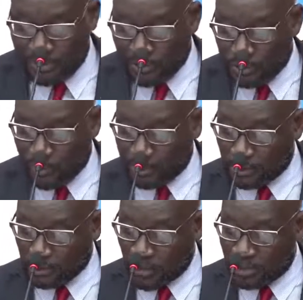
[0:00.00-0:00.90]
to
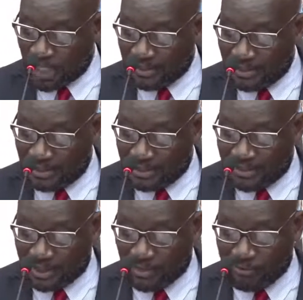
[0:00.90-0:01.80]
ensure that the
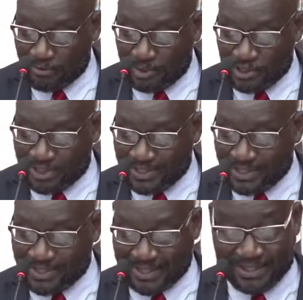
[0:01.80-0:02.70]
state of emergency
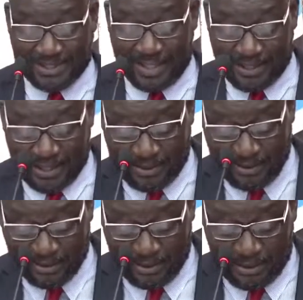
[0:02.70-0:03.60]
is extended
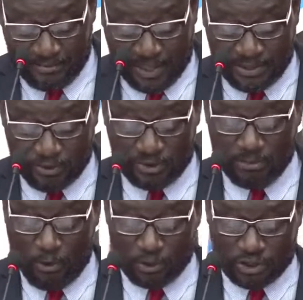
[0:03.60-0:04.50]
based on the
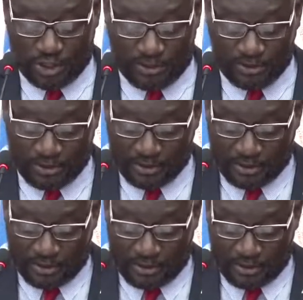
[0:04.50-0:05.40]
motion
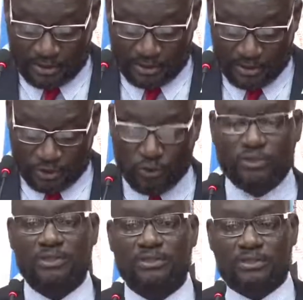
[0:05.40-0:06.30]

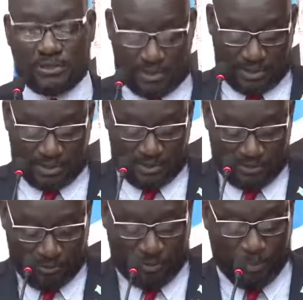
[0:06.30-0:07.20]
should
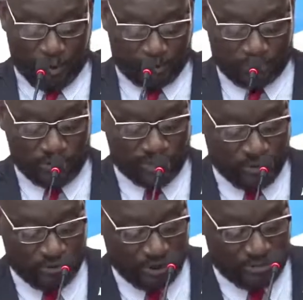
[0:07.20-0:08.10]
report to this
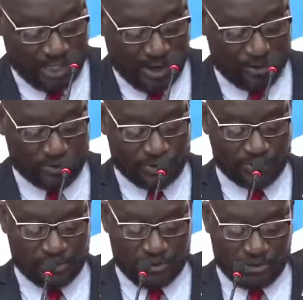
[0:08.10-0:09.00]
Honorable House
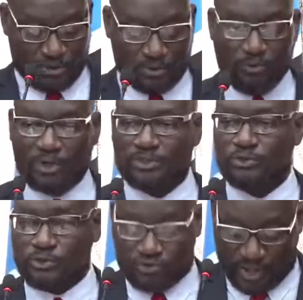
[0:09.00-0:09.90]
on what
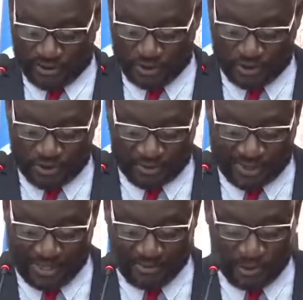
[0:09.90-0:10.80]
new strategies
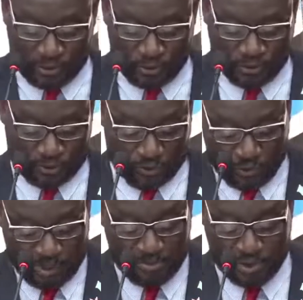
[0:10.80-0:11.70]
can be used or
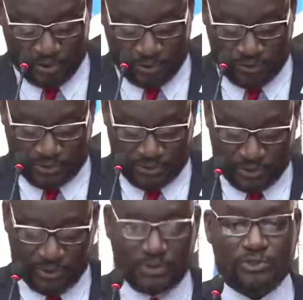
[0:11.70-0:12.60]
will be used
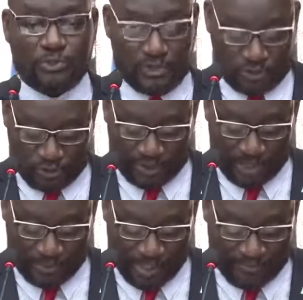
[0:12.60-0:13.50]
to ensure that
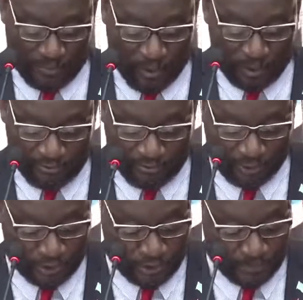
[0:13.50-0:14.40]
we have more
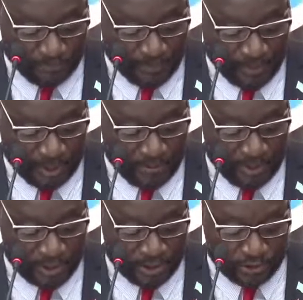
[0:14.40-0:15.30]
coverage in
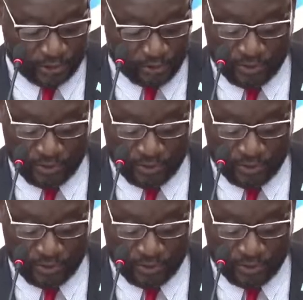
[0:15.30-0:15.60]
relation to